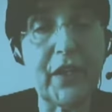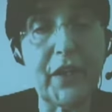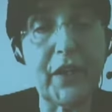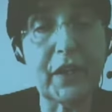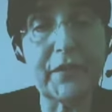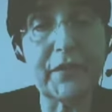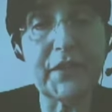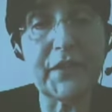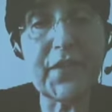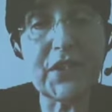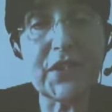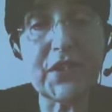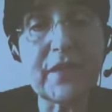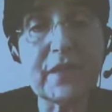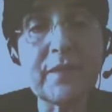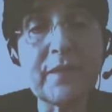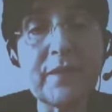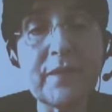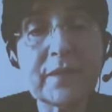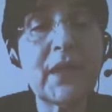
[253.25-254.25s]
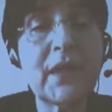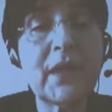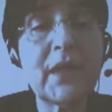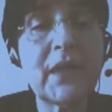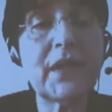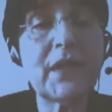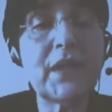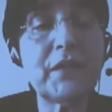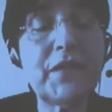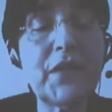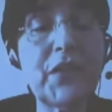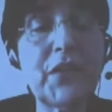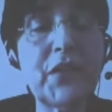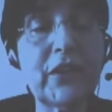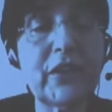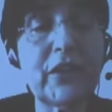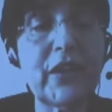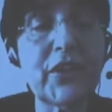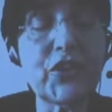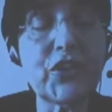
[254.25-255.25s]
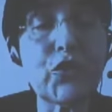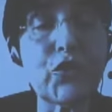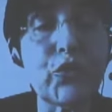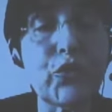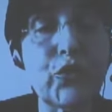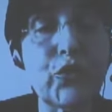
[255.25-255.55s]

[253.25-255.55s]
Harvard, a very large